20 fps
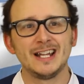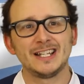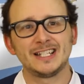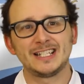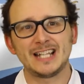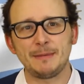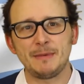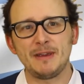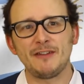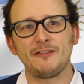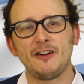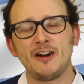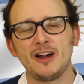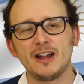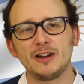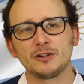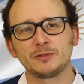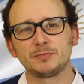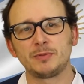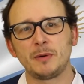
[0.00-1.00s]

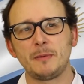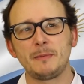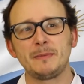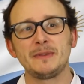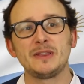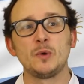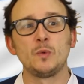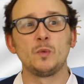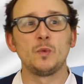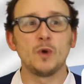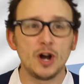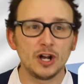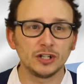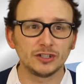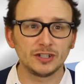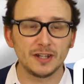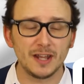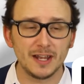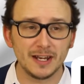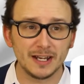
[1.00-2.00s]
Semi-final is probably the
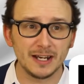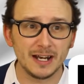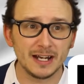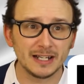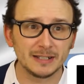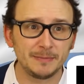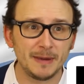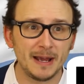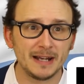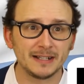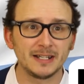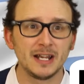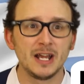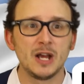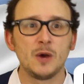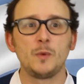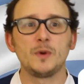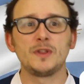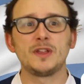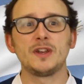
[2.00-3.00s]
worst that they can expect,
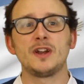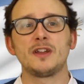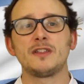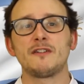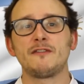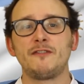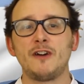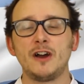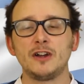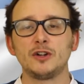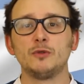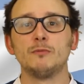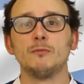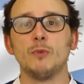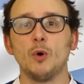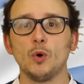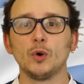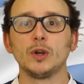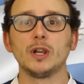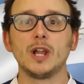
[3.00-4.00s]
with another final
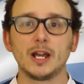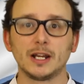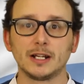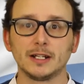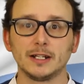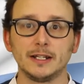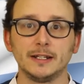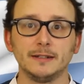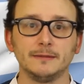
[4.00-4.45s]
more likely.